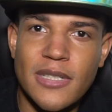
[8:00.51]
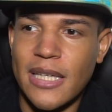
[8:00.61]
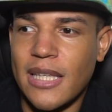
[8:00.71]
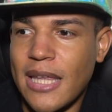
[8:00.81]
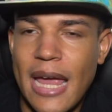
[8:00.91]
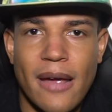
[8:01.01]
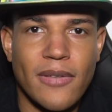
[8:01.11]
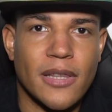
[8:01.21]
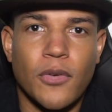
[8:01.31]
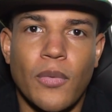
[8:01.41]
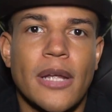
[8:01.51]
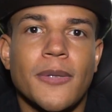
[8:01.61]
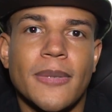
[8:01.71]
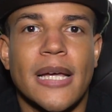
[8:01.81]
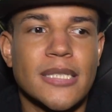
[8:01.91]
and then they have like the
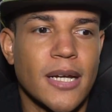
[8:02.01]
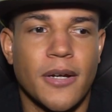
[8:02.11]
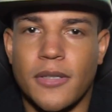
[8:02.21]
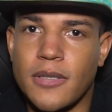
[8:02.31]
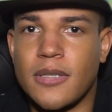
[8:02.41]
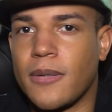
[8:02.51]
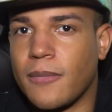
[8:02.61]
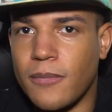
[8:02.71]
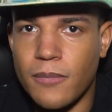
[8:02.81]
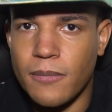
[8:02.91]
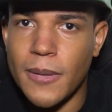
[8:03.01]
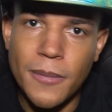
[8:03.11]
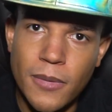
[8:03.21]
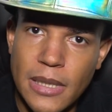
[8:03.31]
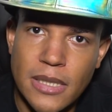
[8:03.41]
random guest characters, the
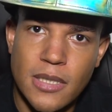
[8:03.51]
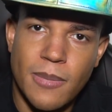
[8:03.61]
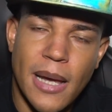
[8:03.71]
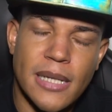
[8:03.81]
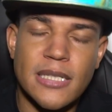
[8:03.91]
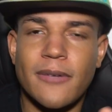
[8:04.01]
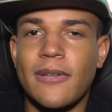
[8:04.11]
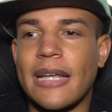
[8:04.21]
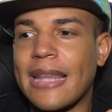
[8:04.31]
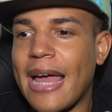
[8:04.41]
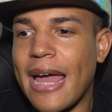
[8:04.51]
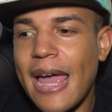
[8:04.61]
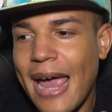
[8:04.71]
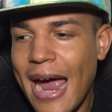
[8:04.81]
people at the spot and stuff like that.